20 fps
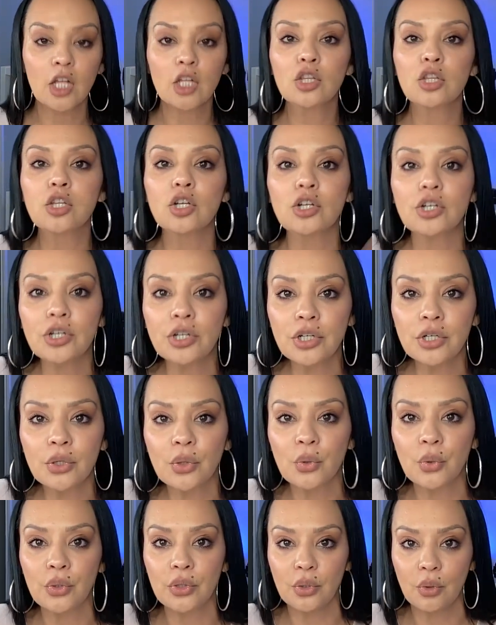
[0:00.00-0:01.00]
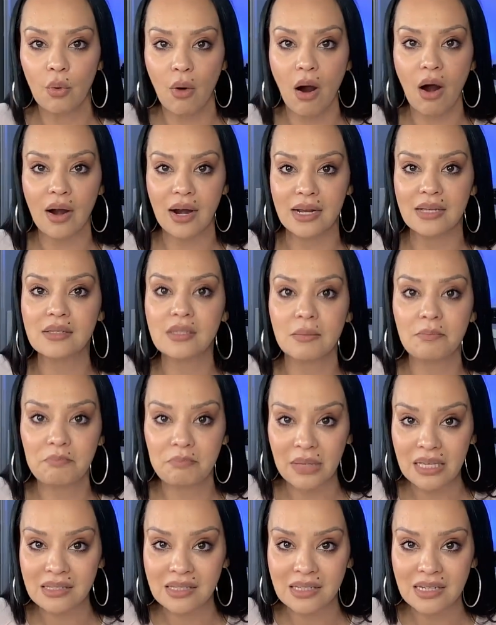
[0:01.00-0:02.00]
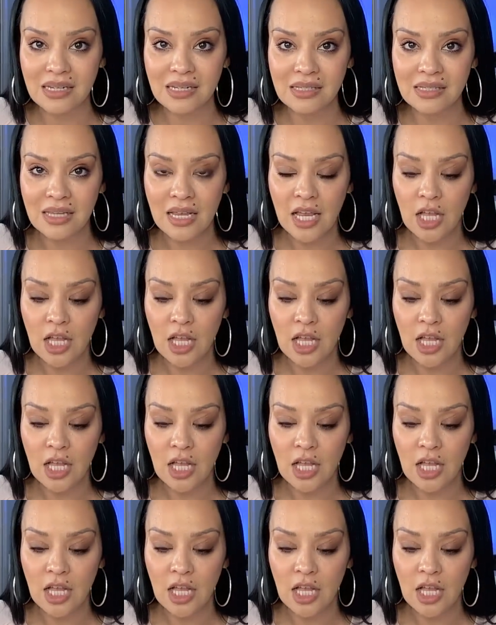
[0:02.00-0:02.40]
learn who you are as a business